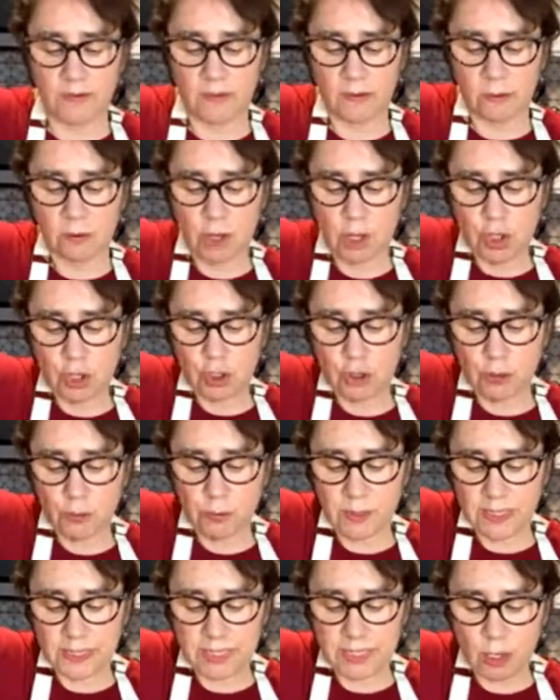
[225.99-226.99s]
So
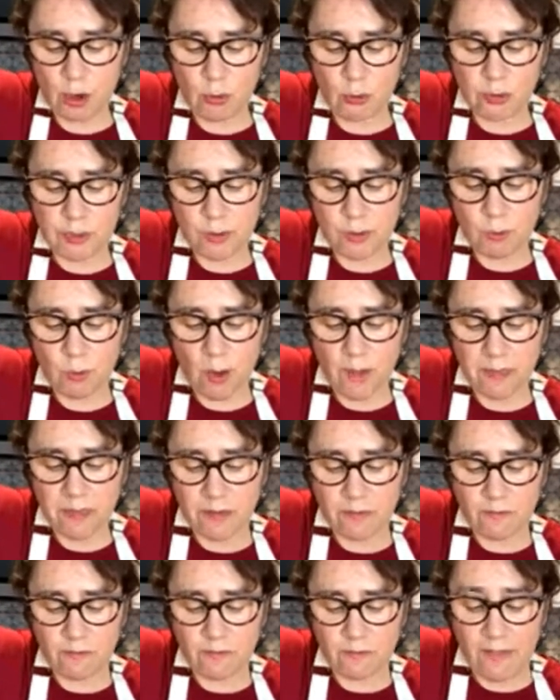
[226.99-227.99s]
you really only want
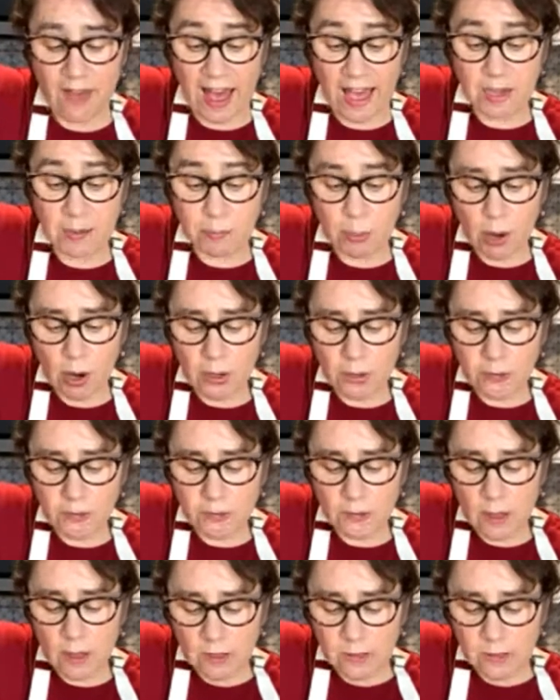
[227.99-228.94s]
the fat part.